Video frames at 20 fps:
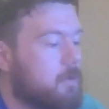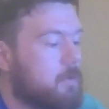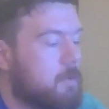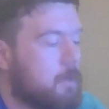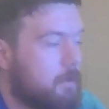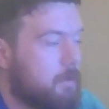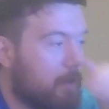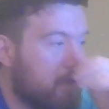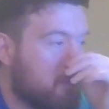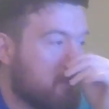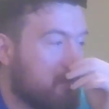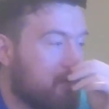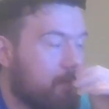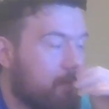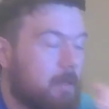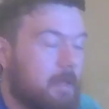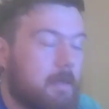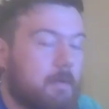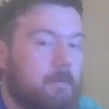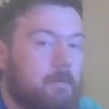So that's
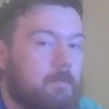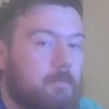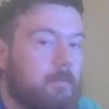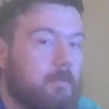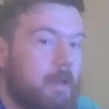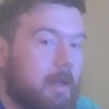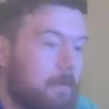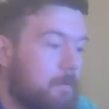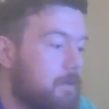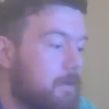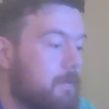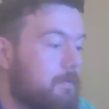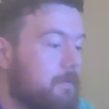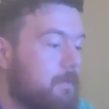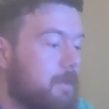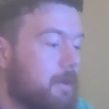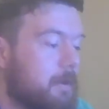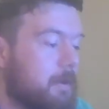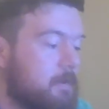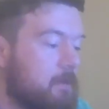something that I would definitely
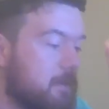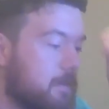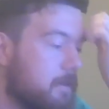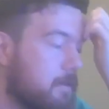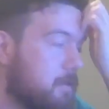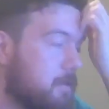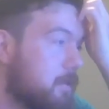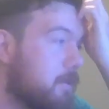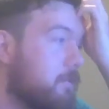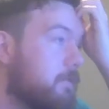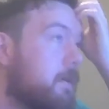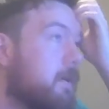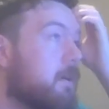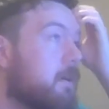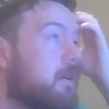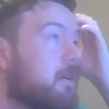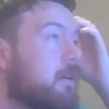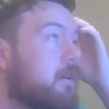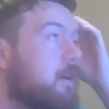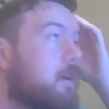like to see, because so
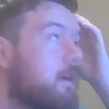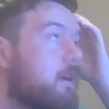far,